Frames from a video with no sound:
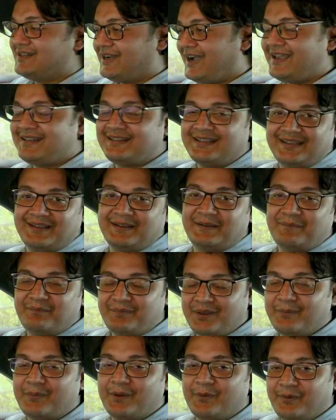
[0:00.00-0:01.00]
I think
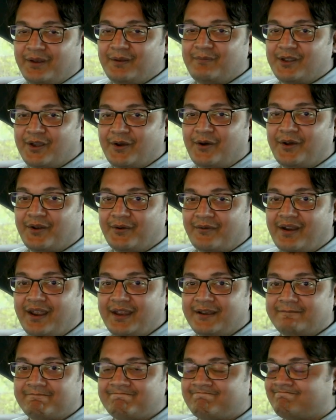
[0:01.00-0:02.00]
people will be all right.